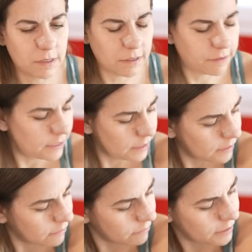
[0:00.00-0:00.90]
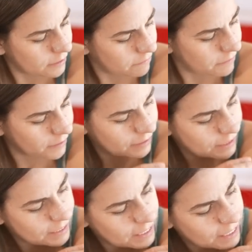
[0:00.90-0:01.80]
But if it doesn't reach the fill
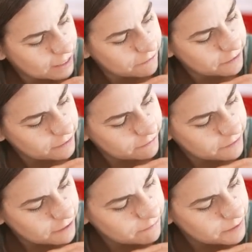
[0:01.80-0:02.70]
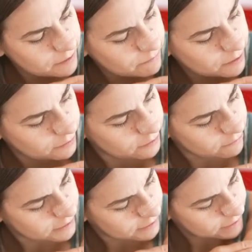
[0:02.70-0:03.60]
line after the 5 minute mark,
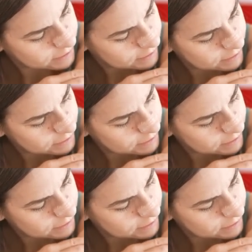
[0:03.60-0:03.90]
do I just